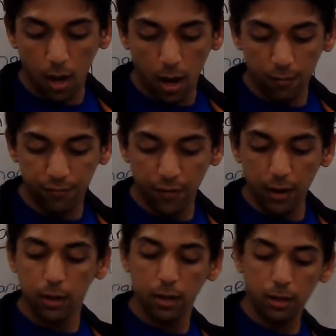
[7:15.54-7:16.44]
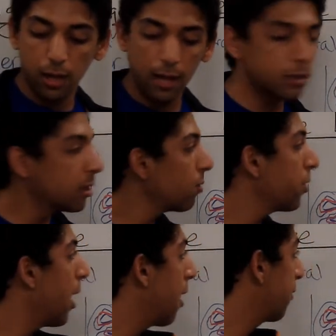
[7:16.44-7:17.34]
Uh, finally, the last thing
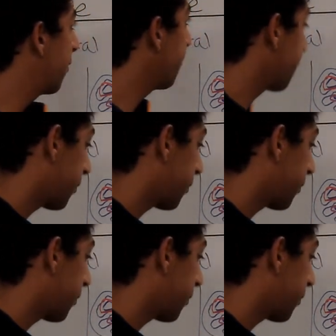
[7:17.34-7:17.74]
we have